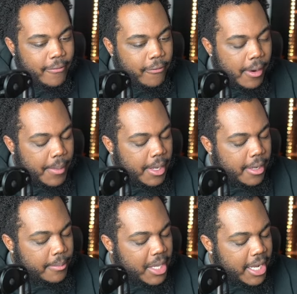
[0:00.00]
from
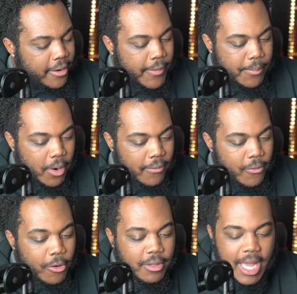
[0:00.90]
um, the idiot from part
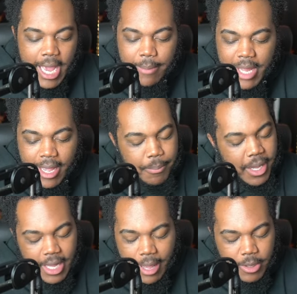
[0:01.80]
four. Dang, I'm not
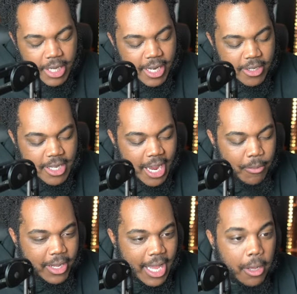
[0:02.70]
being able to get his name
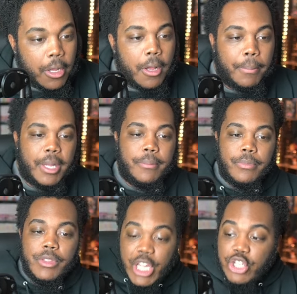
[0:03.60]
right now. But
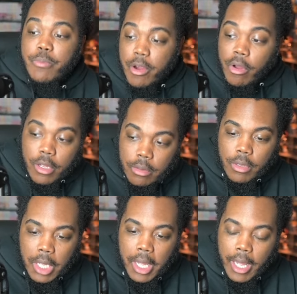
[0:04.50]
Nijimura,
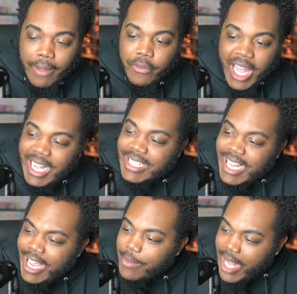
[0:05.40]
uh, I forgot his
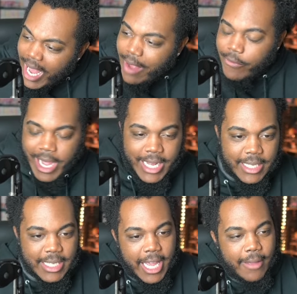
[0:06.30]
name. Dang, I forgot his
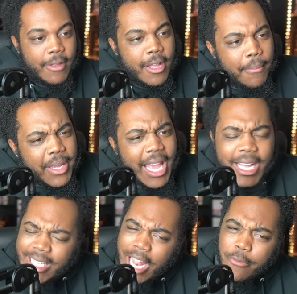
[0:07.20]
name. But yeah,
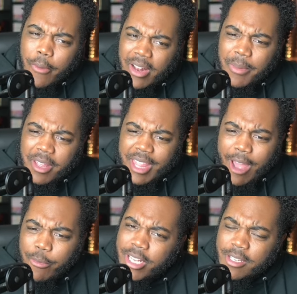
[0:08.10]
it's kind of reminding me of that
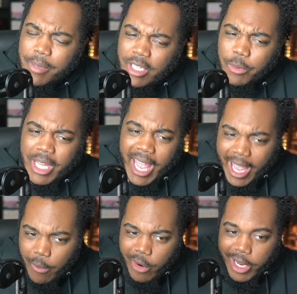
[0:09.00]
when his ability with the
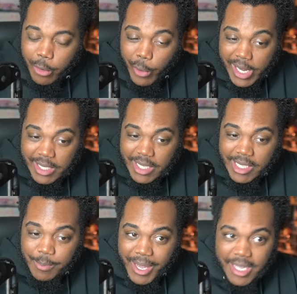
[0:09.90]
hand where it erases
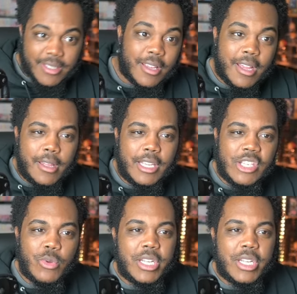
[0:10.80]
space. This one